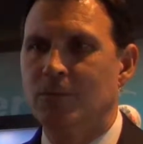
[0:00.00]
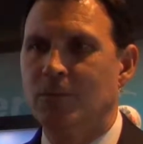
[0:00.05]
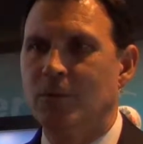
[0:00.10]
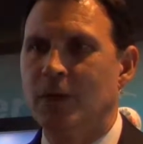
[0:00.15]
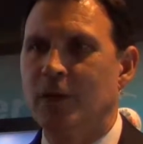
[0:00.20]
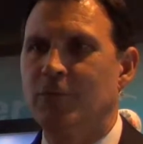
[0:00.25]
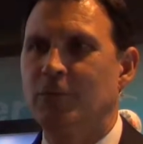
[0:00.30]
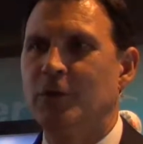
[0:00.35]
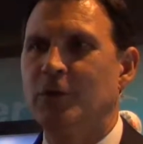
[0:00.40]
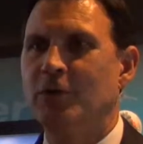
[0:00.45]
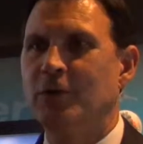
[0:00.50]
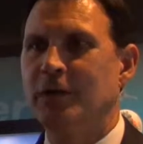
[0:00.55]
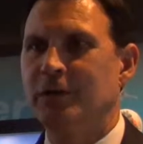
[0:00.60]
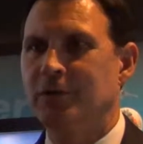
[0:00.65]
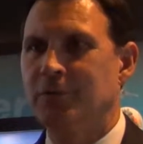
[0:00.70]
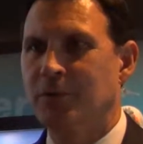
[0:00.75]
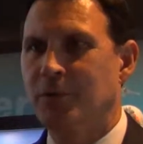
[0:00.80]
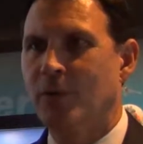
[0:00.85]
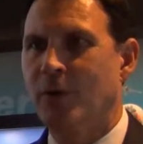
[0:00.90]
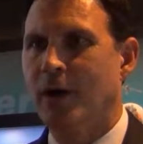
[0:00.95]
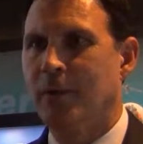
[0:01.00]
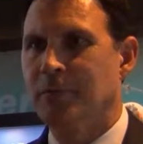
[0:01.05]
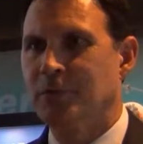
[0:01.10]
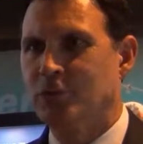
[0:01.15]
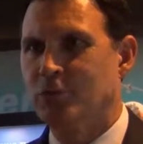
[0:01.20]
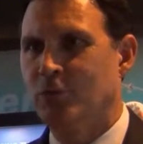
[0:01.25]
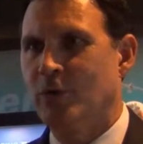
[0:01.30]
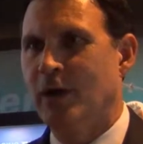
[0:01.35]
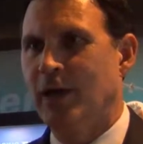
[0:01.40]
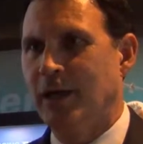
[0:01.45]
if you don't get the requirements
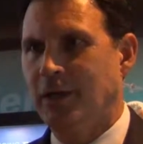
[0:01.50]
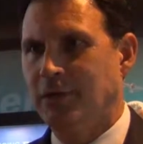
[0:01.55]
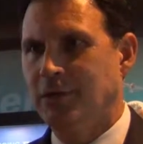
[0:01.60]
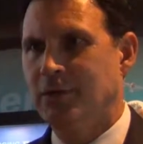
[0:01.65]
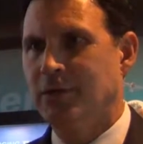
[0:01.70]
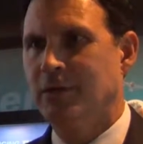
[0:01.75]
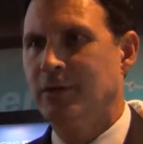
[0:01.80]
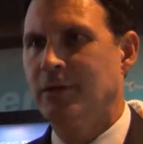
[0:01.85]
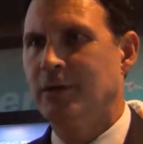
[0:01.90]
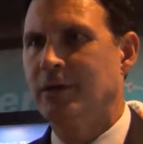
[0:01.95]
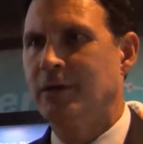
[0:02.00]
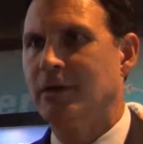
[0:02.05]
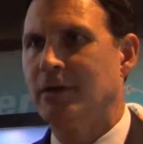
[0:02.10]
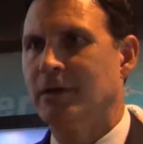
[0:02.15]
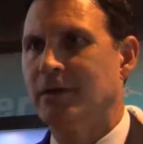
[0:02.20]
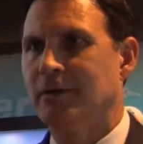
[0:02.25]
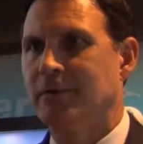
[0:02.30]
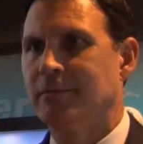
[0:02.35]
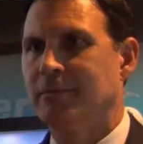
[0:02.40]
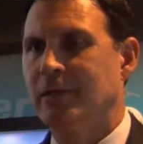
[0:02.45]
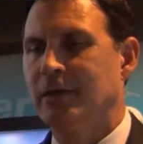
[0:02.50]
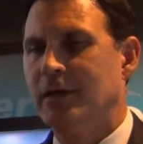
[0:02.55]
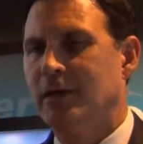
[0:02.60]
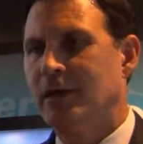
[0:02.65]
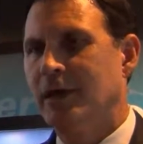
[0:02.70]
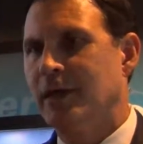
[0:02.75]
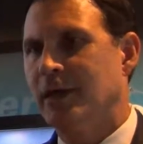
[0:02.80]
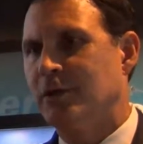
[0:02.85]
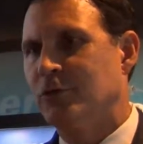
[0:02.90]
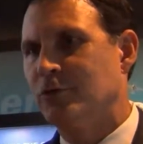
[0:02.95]
right,
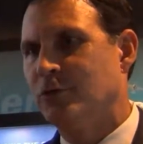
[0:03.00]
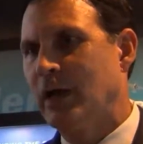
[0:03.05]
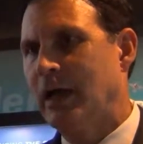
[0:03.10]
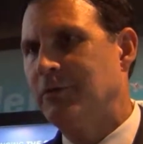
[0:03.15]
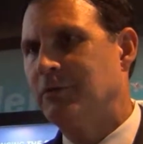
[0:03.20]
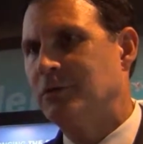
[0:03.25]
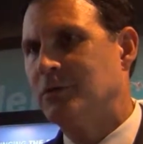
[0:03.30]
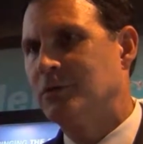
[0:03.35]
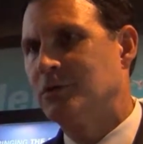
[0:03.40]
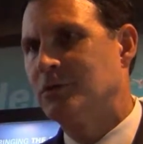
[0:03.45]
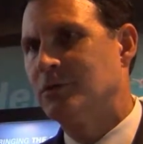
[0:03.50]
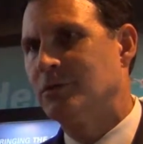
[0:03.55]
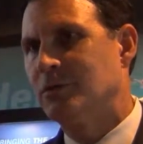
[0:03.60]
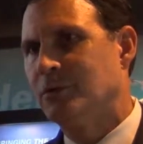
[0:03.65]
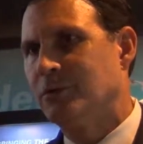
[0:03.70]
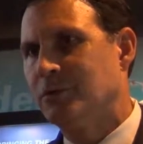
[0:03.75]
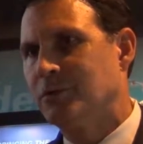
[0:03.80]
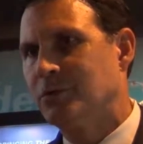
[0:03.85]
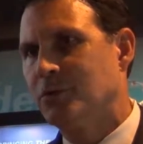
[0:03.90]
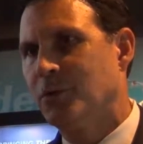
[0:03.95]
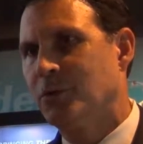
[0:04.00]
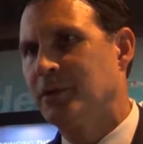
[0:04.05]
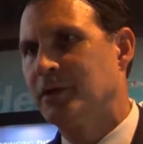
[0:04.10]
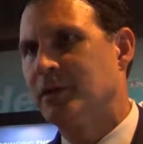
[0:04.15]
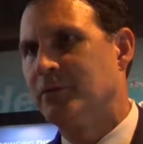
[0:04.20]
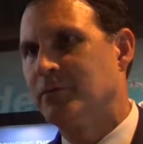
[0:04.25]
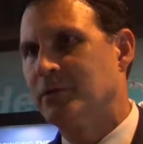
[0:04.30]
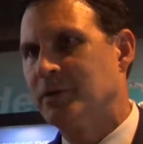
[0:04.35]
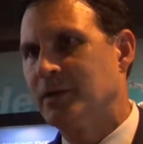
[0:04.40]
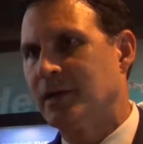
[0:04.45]
it can drive you to a totally
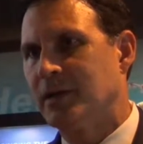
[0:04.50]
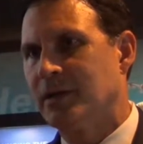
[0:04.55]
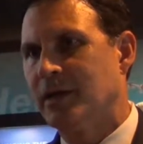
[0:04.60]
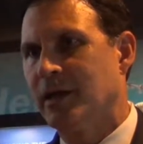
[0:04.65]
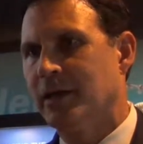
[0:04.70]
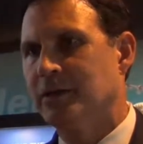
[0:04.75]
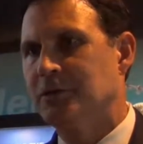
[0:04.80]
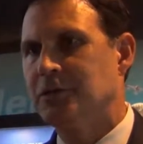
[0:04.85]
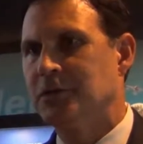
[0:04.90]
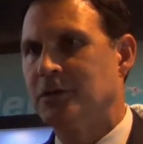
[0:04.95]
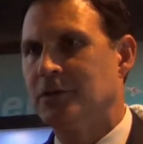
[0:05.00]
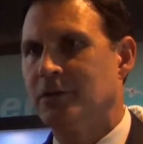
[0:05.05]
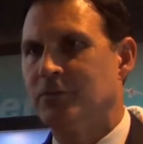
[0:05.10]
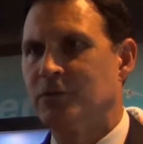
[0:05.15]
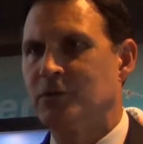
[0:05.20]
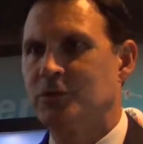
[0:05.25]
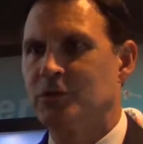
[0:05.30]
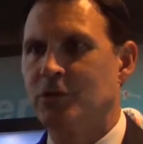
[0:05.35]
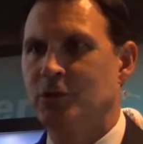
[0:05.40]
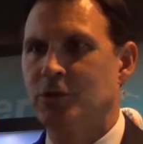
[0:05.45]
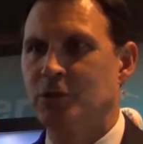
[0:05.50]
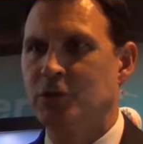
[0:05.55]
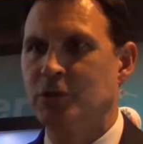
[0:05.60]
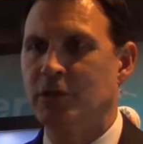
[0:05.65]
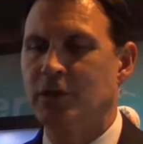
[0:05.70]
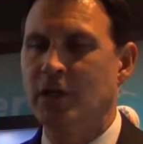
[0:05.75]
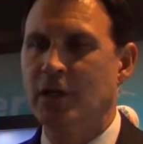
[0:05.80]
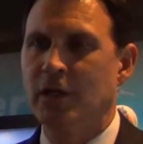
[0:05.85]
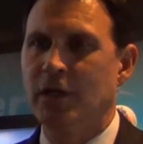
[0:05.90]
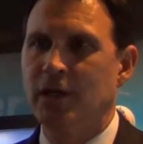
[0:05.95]
different technology, a different
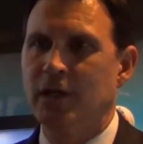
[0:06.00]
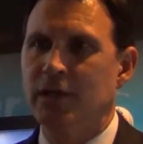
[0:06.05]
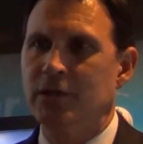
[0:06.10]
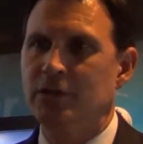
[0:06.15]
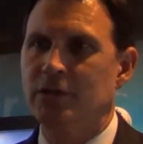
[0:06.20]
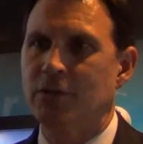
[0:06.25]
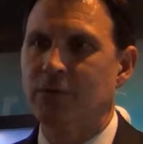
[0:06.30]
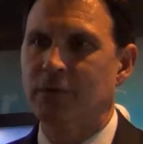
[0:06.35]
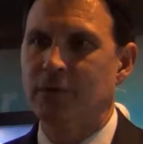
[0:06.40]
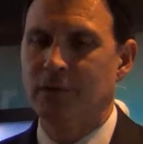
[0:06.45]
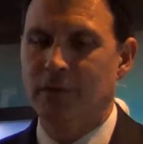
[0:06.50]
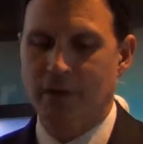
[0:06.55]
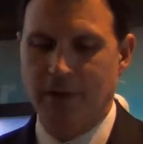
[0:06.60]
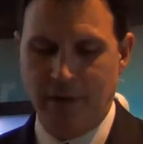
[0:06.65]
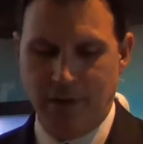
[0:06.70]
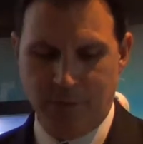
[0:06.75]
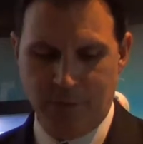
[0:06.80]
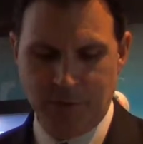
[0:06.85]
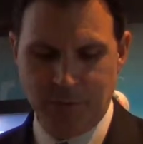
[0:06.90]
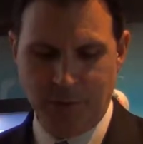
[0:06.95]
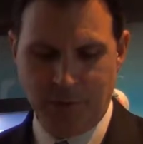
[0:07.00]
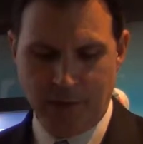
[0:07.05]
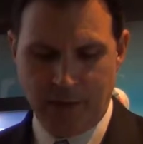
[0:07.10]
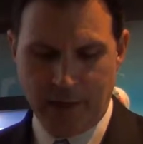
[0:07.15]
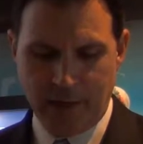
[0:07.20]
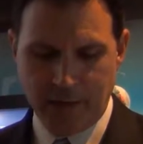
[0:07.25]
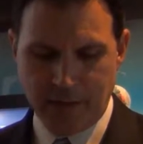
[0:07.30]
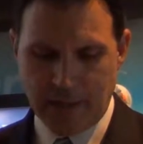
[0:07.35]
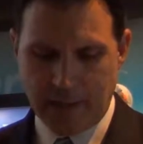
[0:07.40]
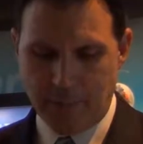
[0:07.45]
solution. So we spend a
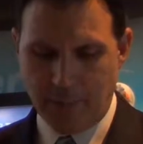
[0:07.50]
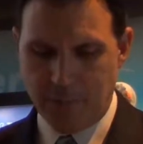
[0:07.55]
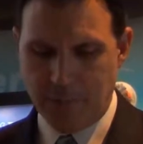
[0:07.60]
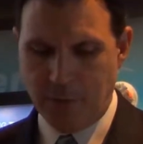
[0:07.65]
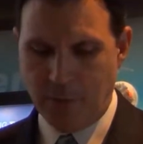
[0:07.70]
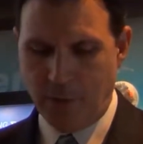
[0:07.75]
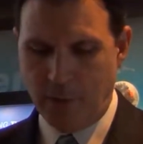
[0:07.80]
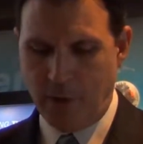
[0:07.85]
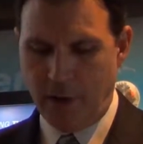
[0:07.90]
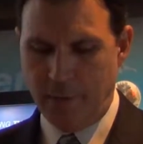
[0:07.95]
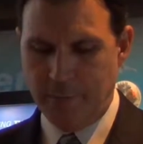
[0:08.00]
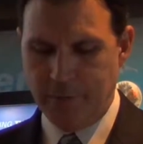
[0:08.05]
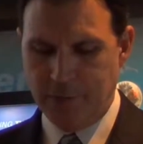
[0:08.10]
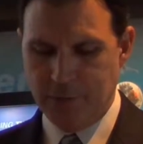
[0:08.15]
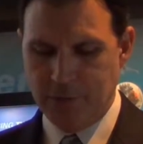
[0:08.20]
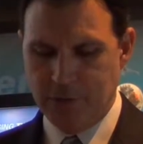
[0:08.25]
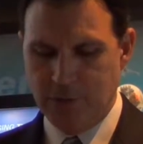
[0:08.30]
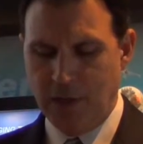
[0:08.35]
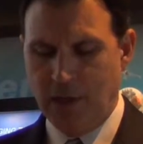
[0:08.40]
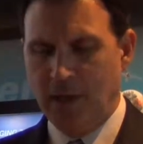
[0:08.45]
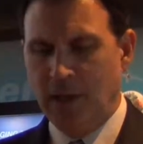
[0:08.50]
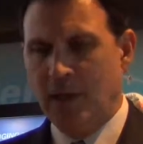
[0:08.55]
lot of time on requirements.